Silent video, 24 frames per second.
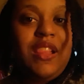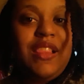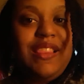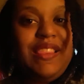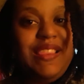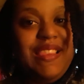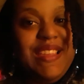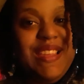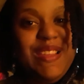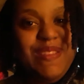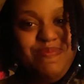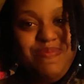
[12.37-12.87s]

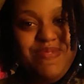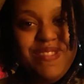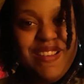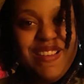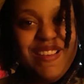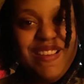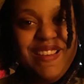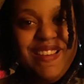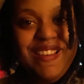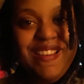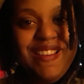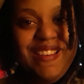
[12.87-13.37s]

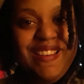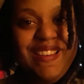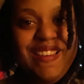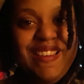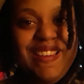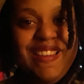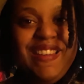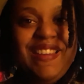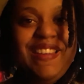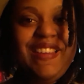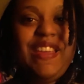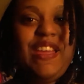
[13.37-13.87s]

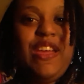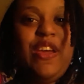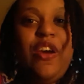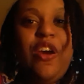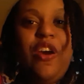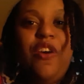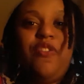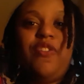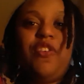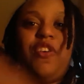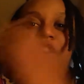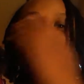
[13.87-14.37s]
Libra.
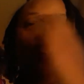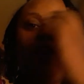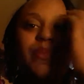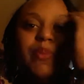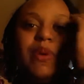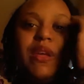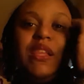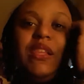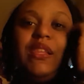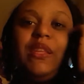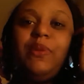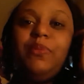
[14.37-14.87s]
For all
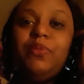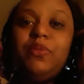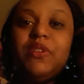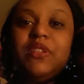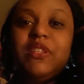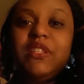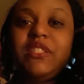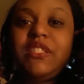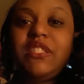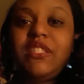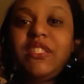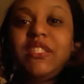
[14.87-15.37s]
my
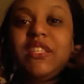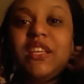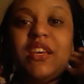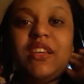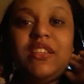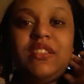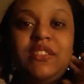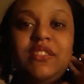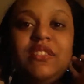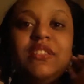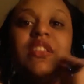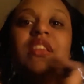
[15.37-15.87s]
Libra
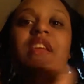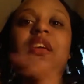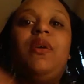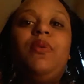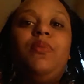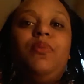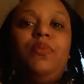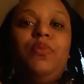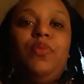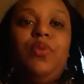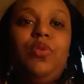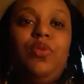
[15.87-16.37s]
sun,
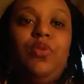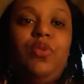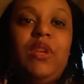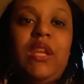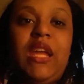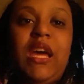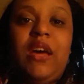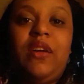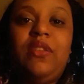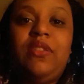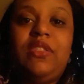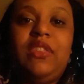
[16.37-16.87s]
moon
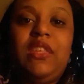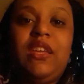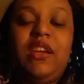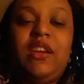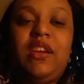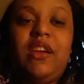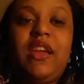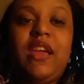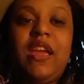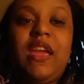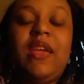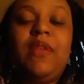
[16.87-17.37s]
out
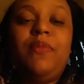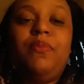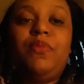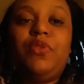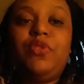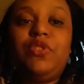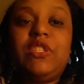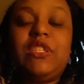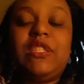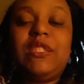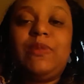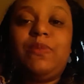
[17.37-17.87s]
there, and
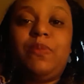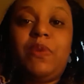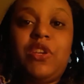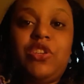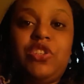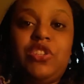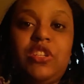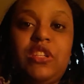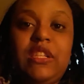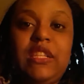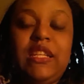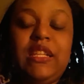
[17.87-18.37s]
most
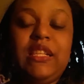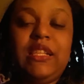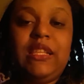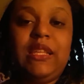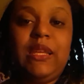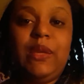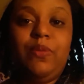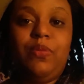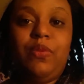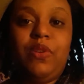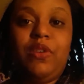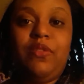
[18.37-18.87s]
especially
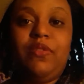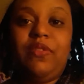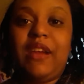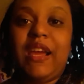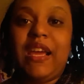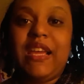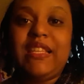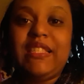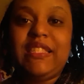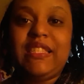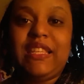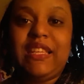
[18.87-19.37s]
Libra
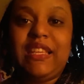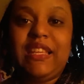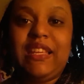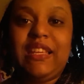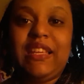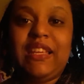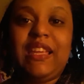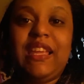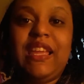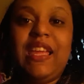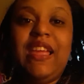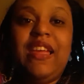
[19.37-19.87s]

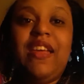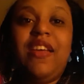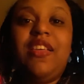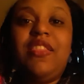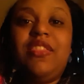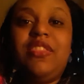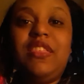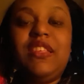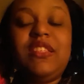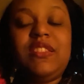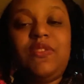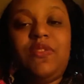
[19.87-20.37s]
rising.
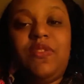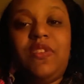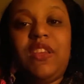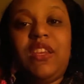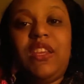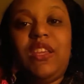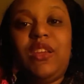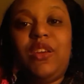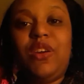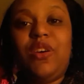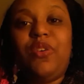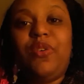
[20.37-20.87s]
This
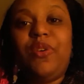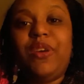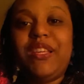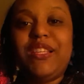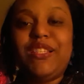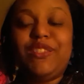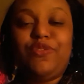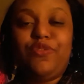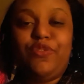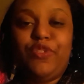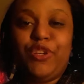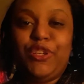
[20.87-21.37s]
video
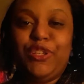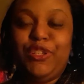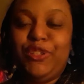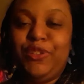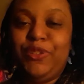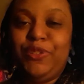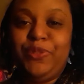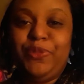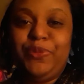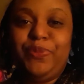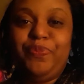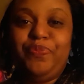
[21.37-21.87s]
is for
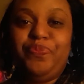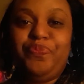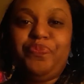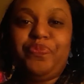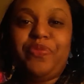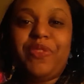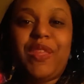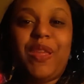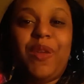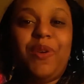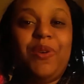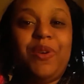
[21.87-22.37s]
you.
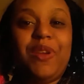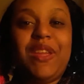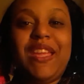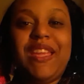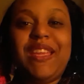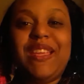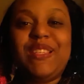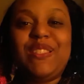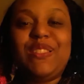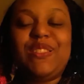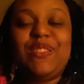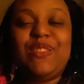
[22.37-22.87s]

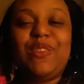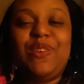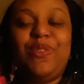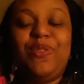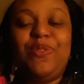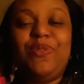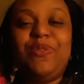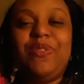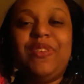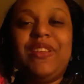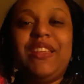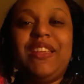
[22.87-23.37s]
Okay, so